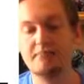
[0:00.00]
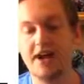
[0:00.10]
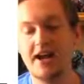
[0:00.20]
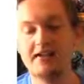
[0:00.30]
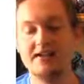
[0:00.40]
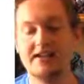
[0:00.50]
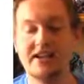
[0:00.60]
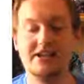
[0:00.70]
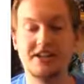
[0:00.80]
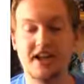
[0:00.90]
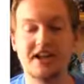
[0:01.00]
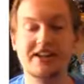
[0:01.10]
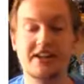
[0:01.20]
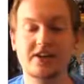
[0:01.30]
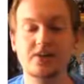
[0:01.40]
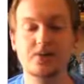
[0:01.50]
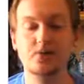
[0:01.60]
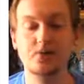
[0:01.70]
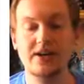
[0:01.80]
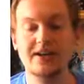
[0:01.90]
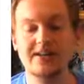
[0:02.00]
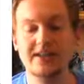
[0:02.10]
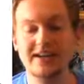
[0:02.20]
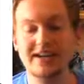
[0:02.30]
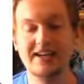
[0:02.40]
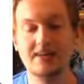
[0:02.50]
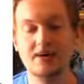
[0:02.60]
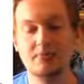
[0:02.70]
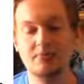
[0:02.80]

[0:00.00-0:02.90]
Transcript: man/alien who is in